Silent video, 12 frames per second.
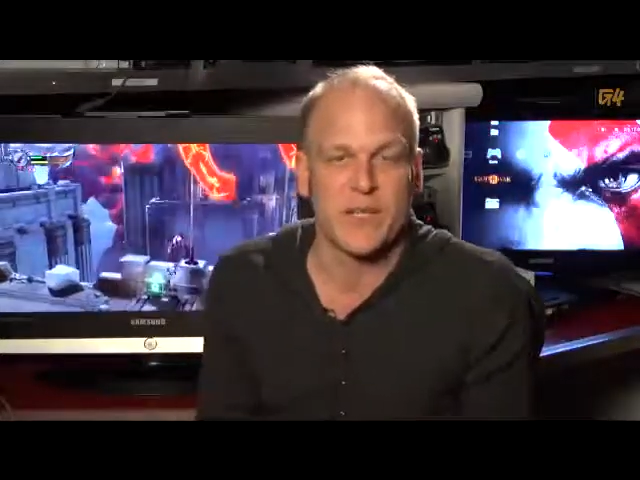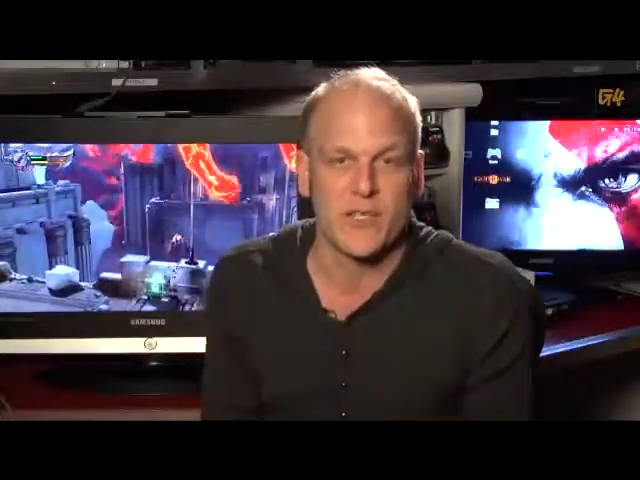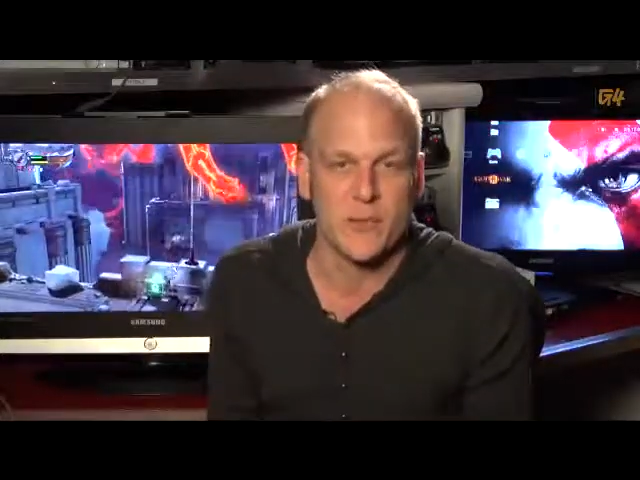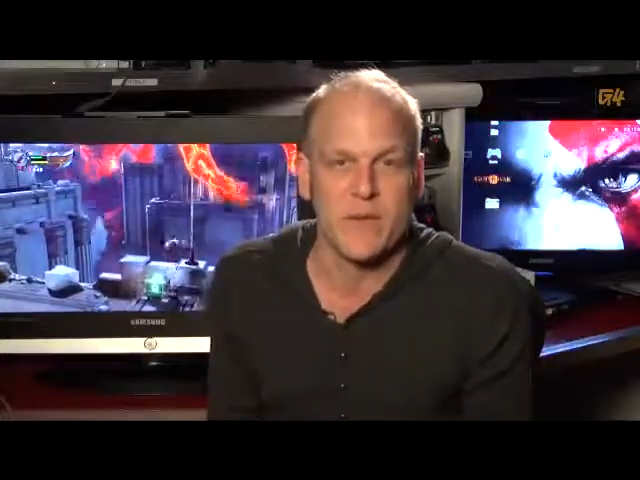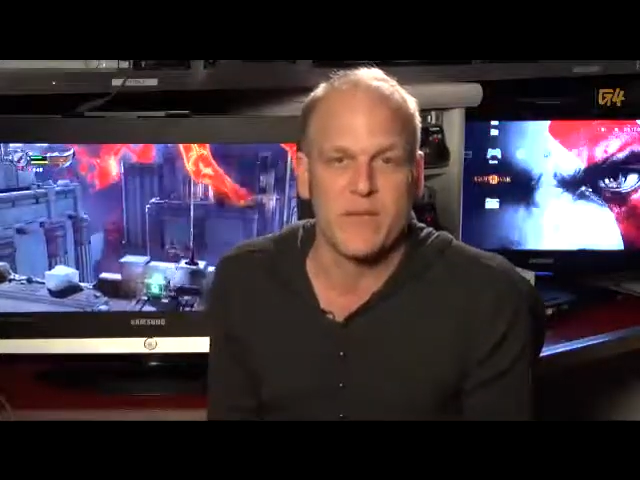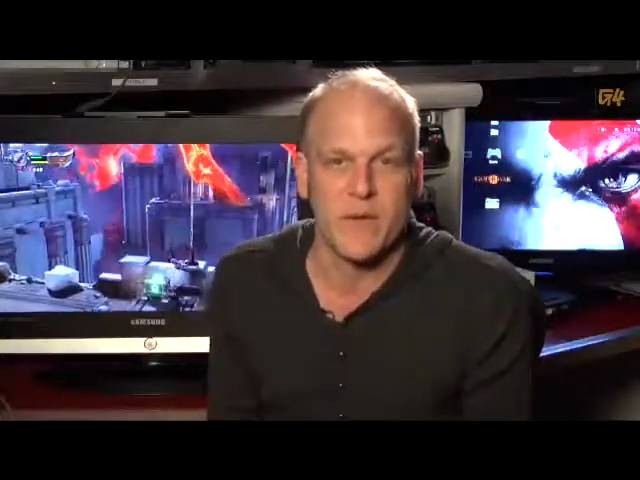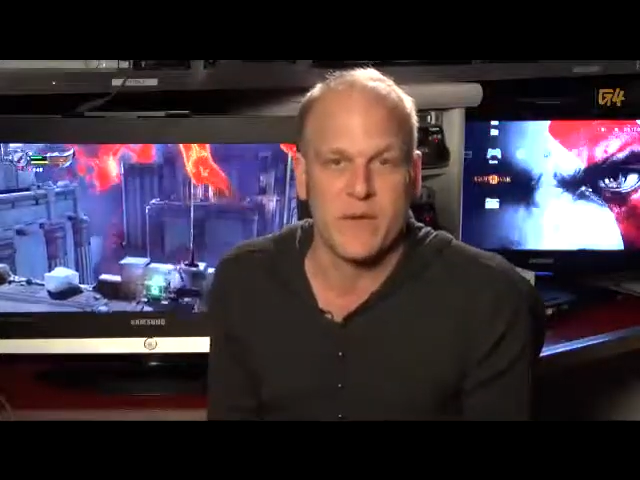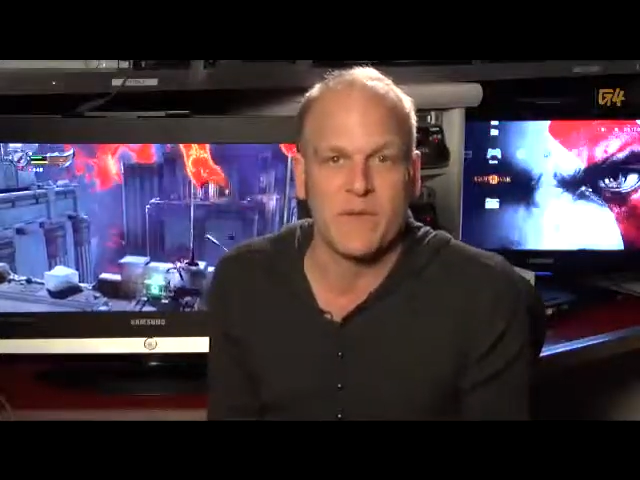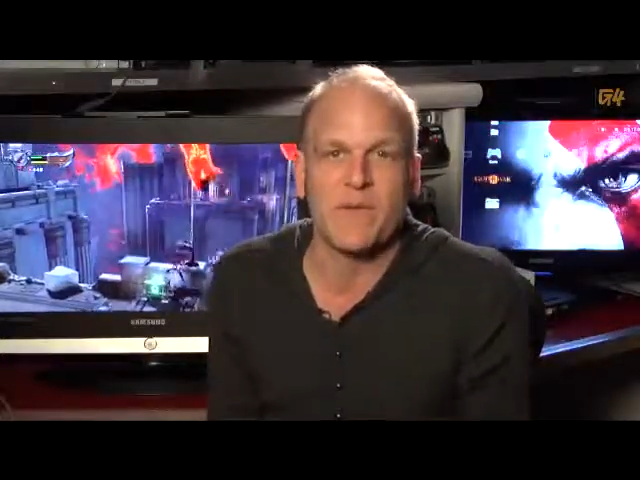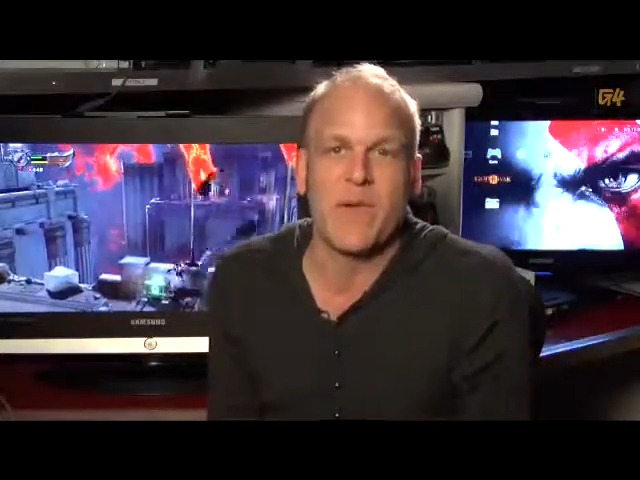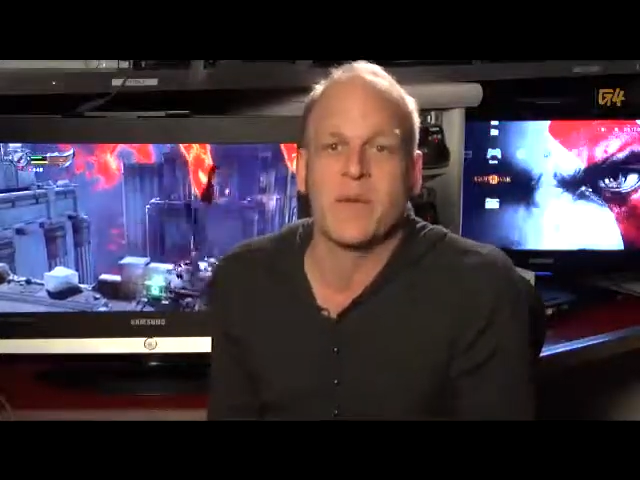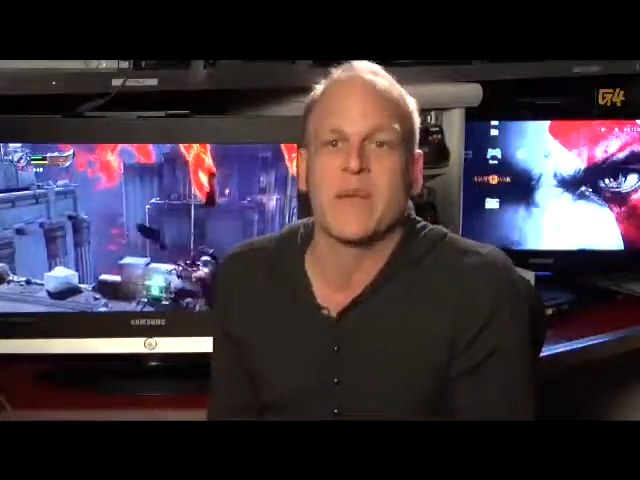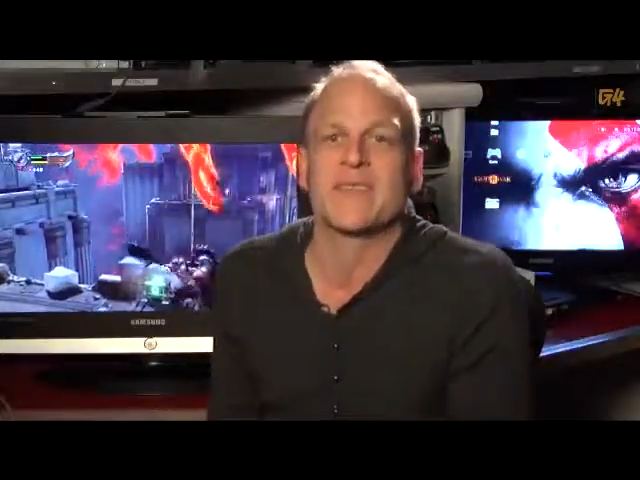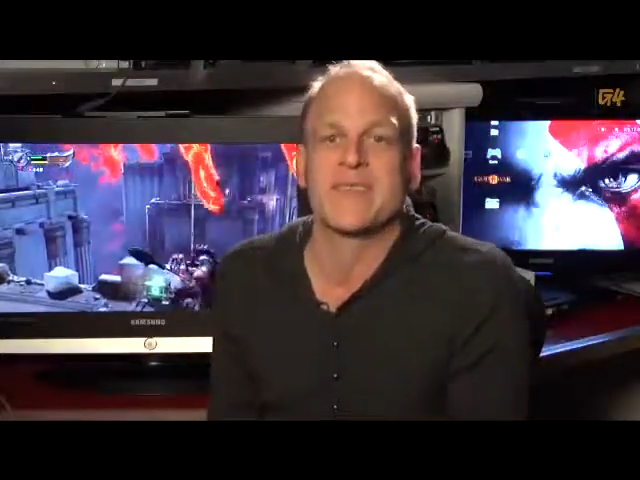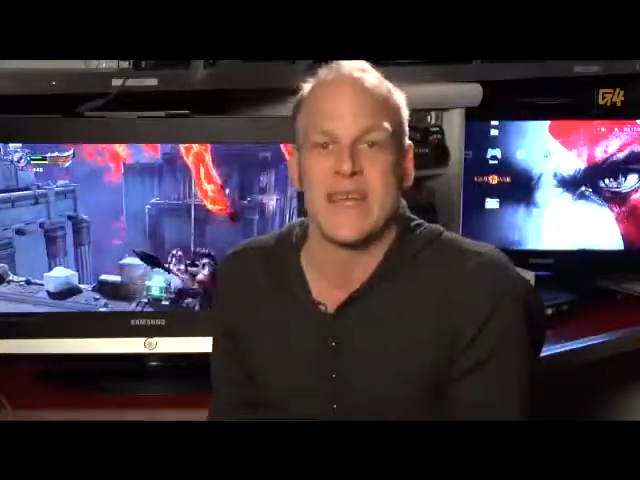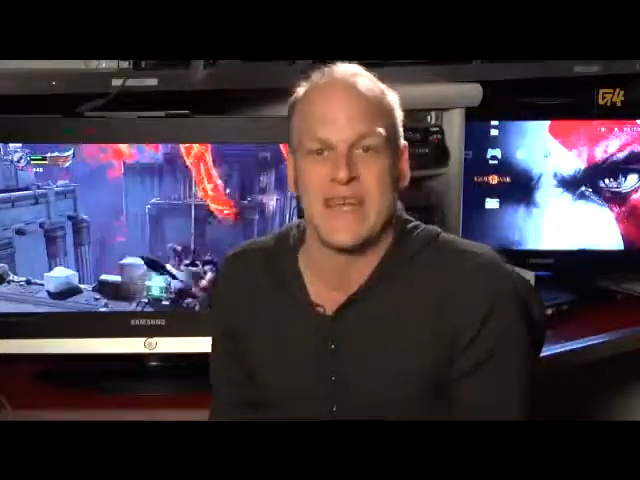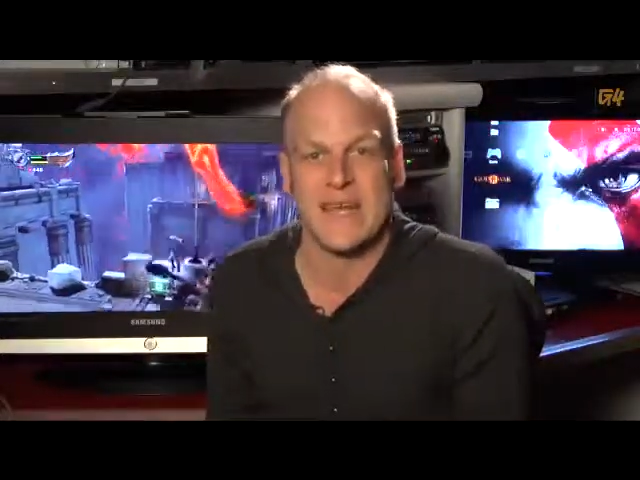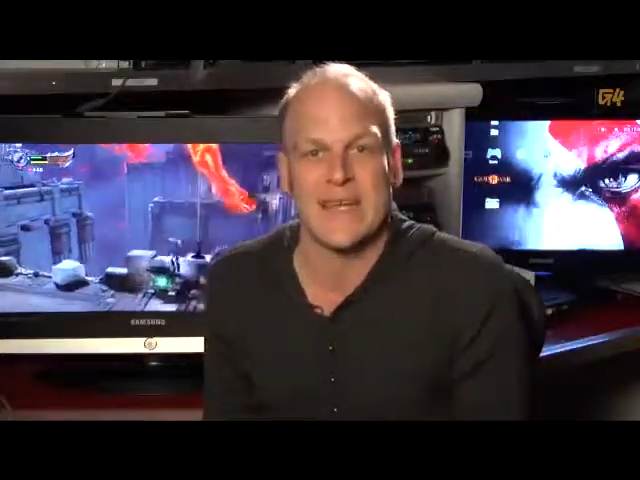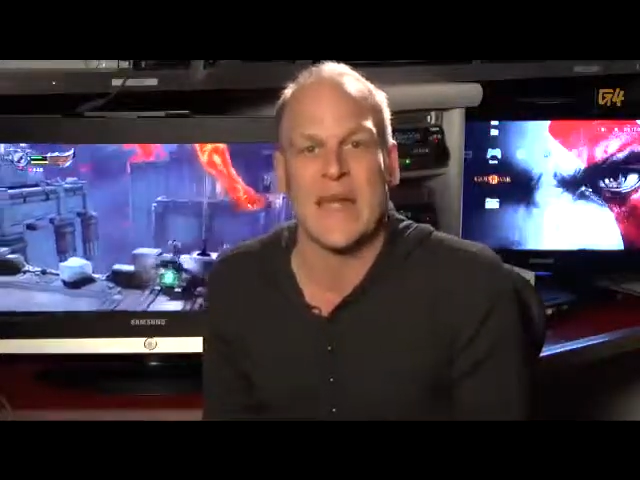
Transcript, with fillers: It should be very, very exciting,